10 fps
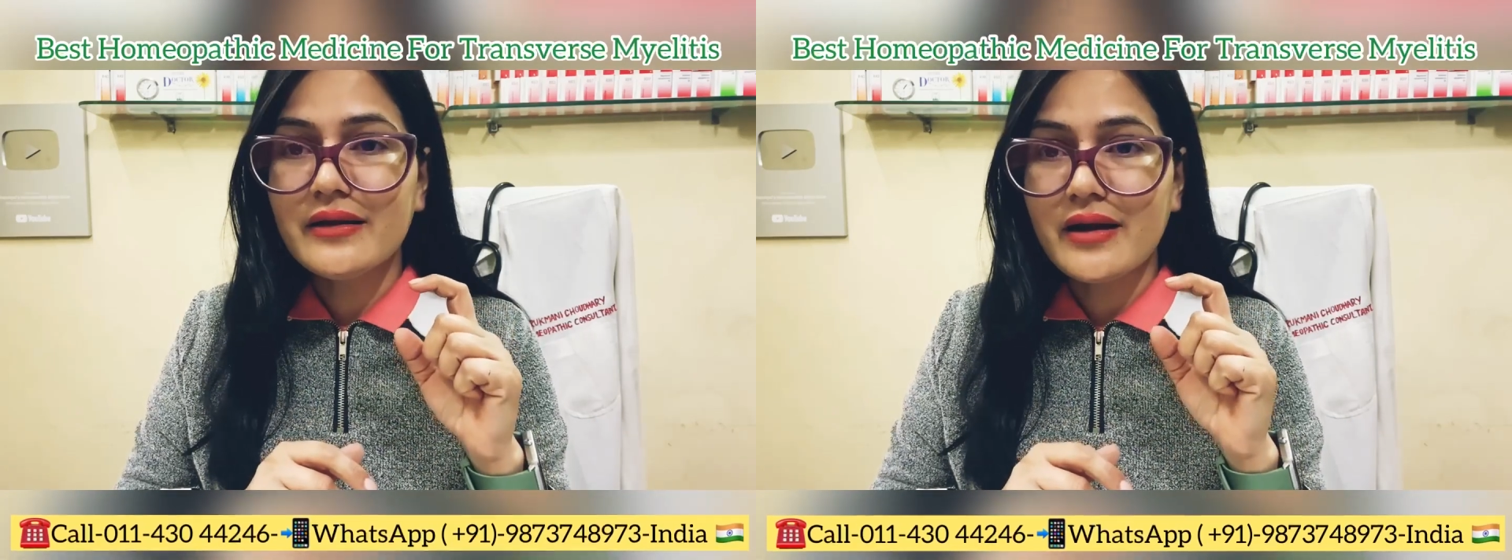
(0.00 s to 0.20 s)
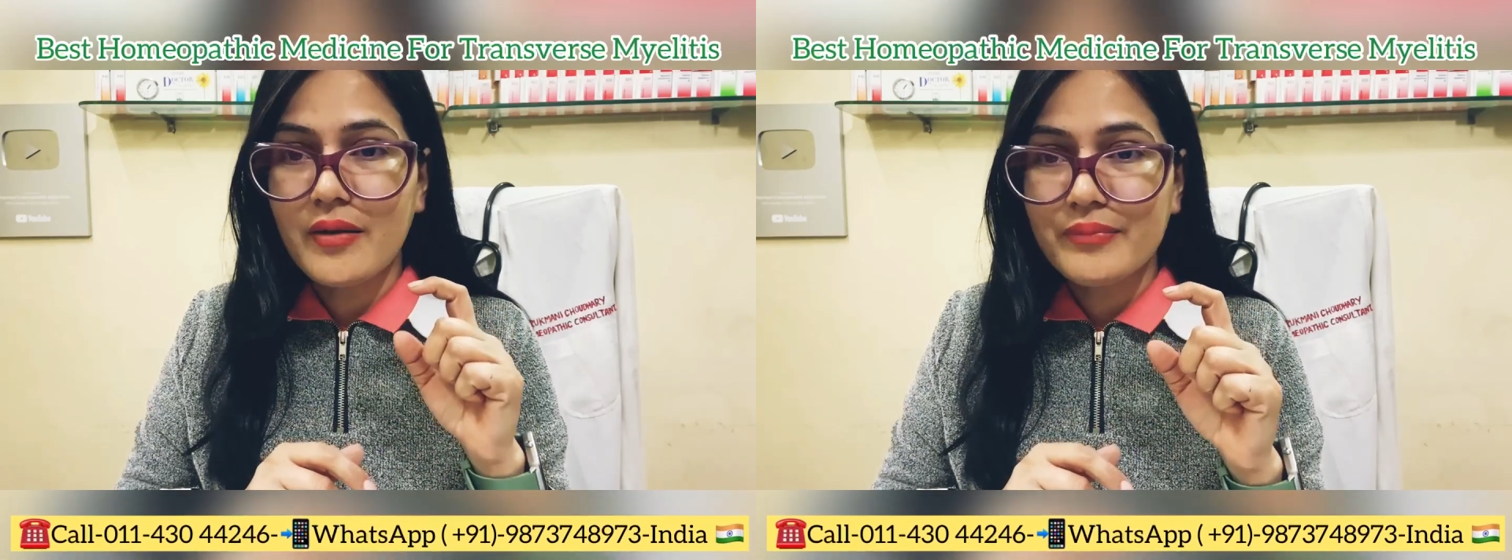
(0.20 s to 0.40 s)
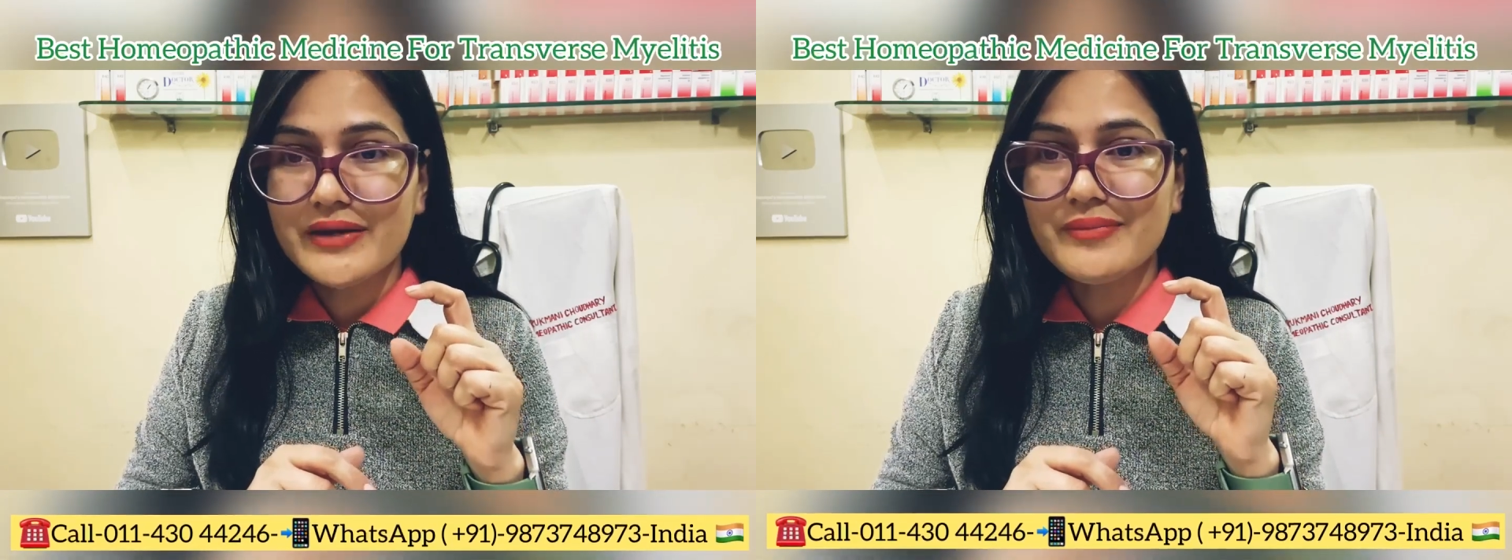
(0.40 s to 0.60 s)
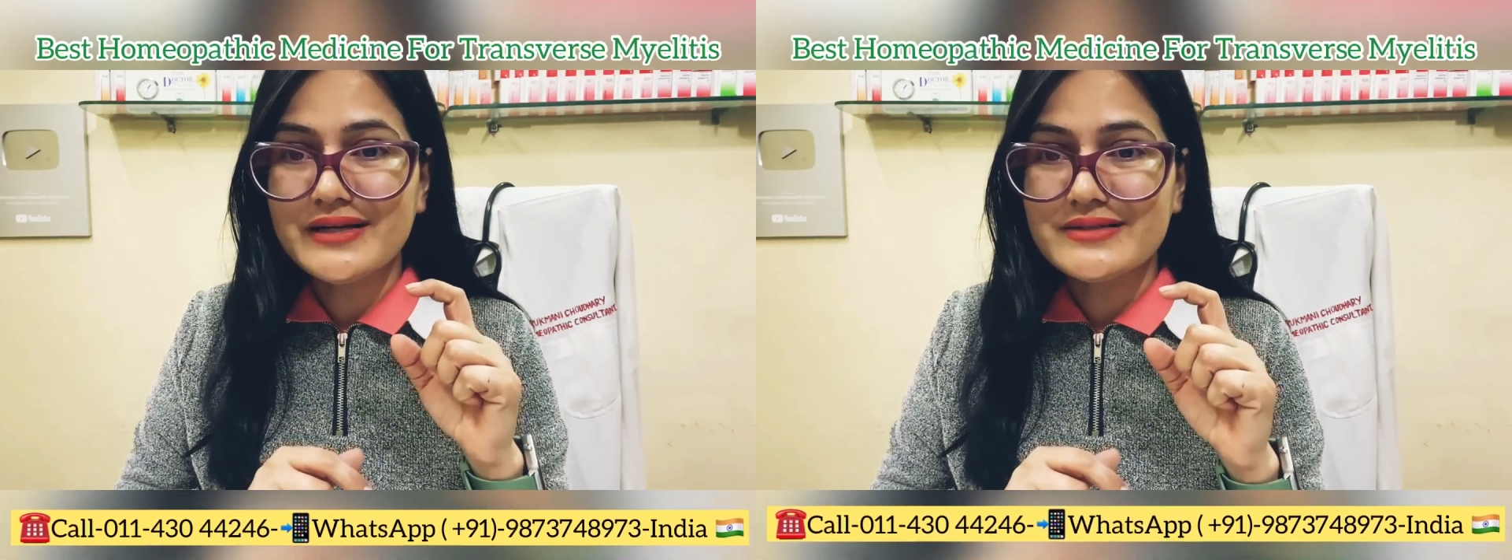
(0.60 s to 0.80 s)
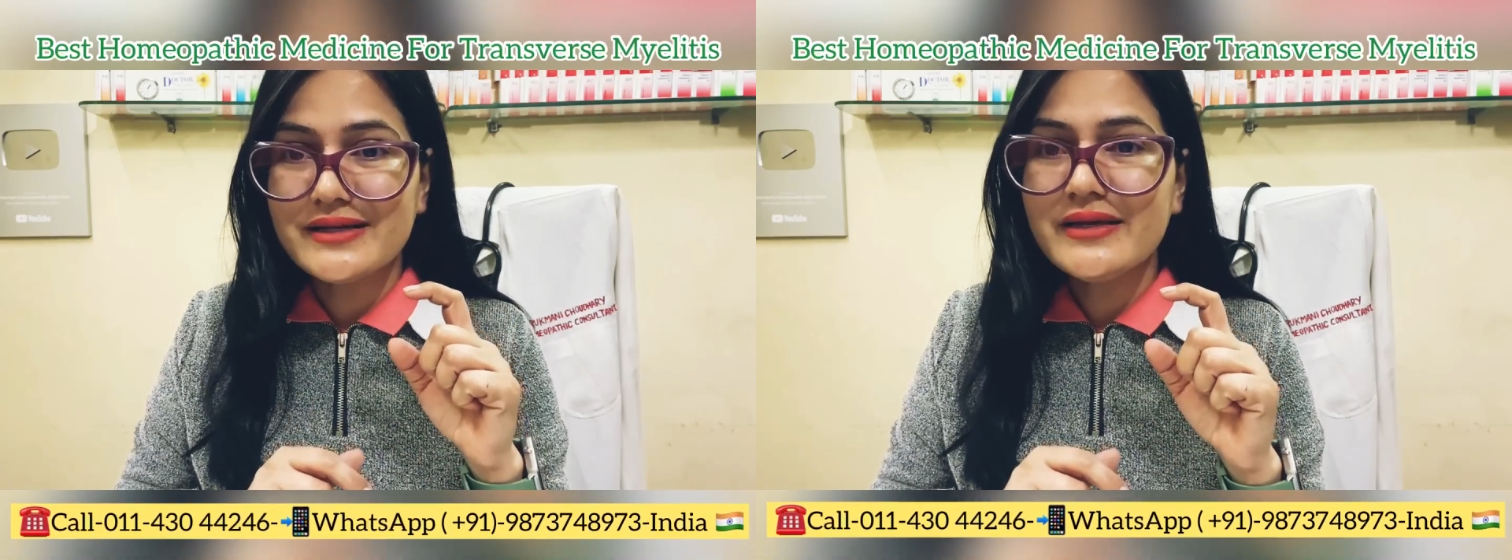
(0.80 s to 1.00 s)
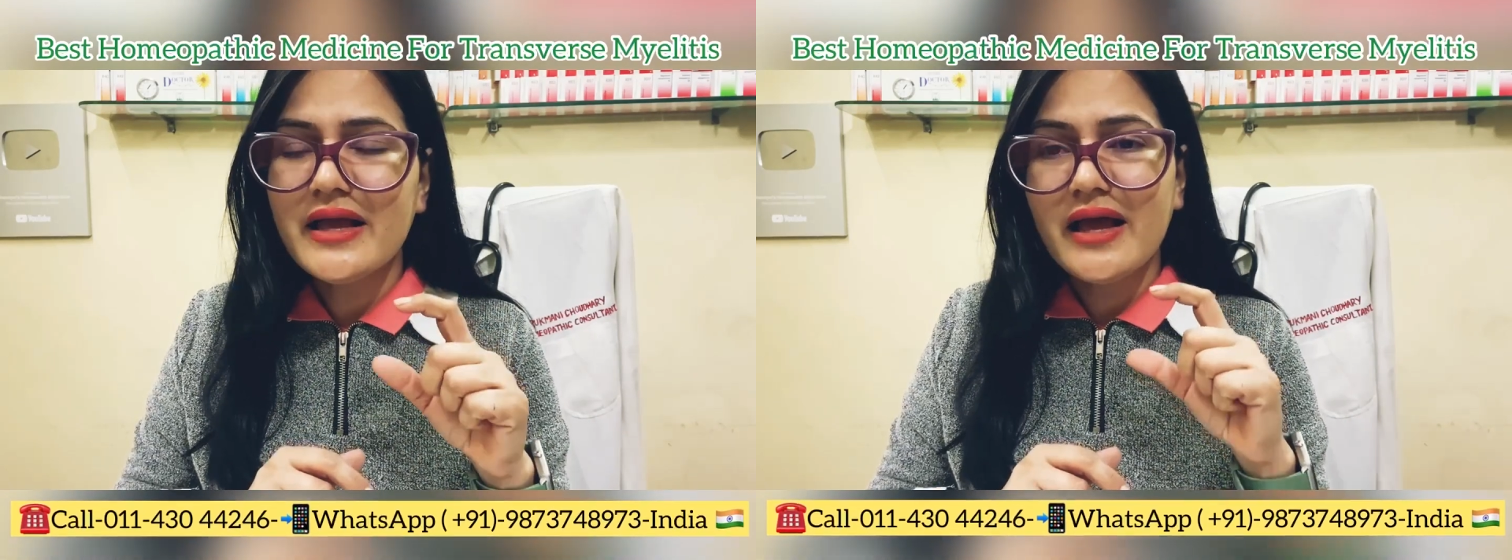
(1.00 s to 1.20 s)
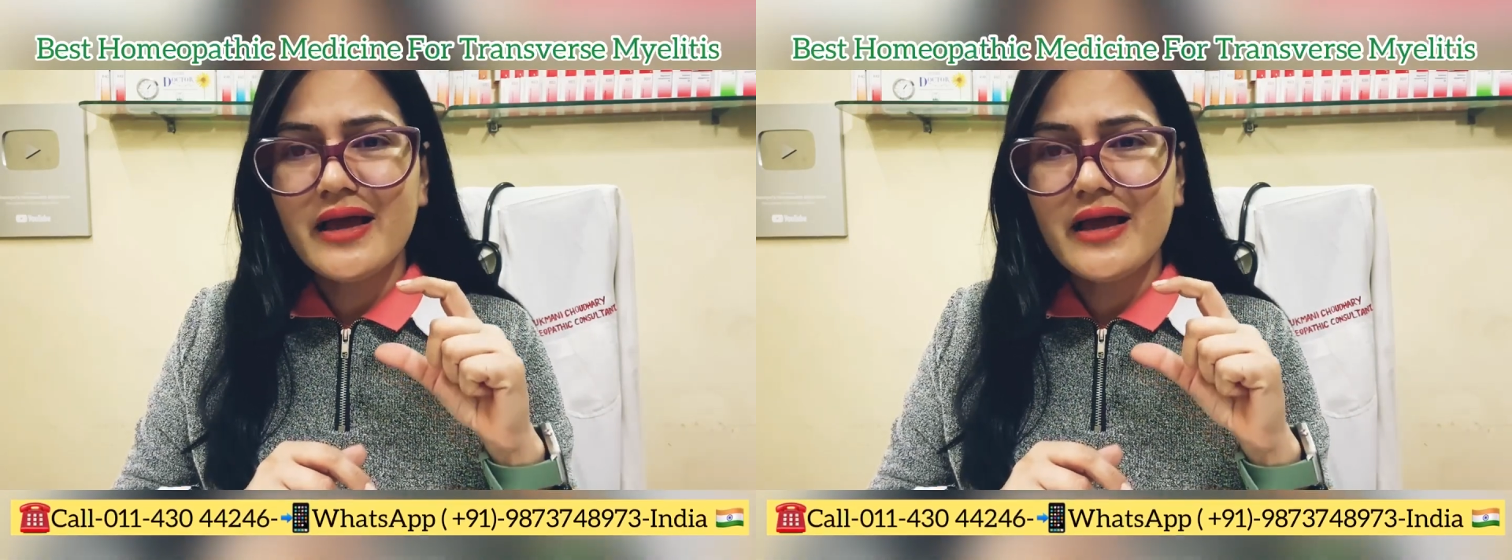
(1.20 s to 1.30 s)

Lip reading: company medicine